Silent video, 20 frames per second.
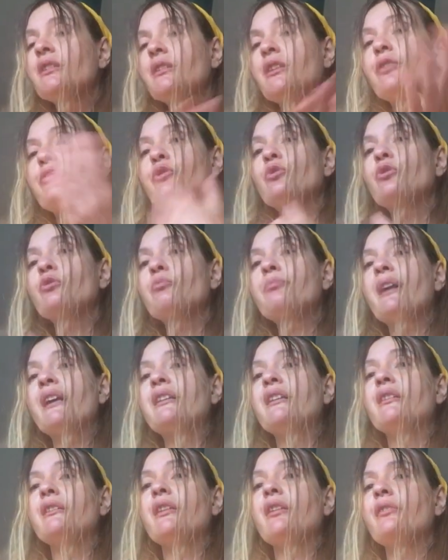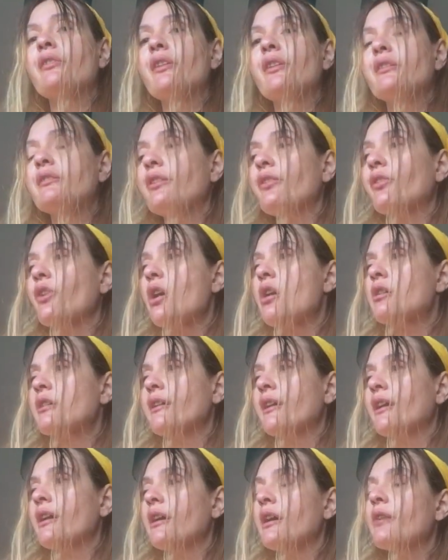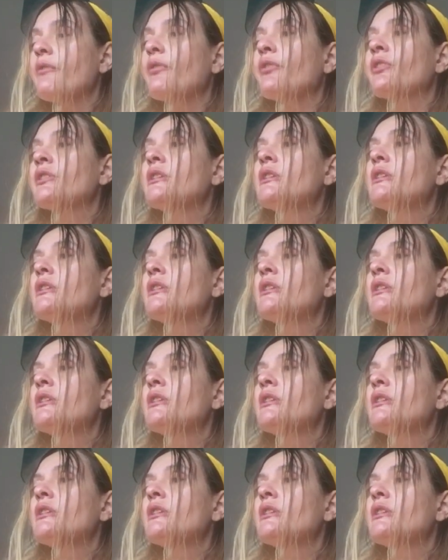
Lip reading: if you look back in his archives.